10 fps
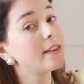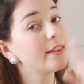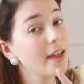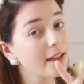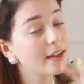
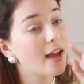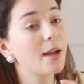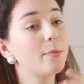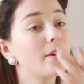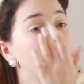Then
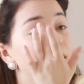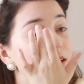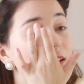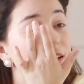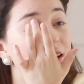I put
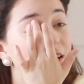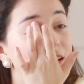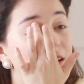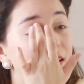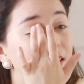it
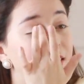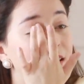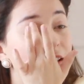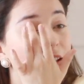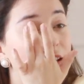in
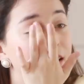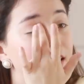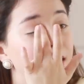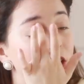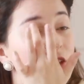the
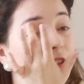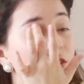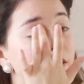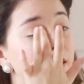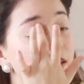inner
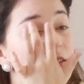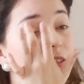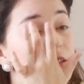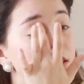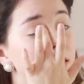crease.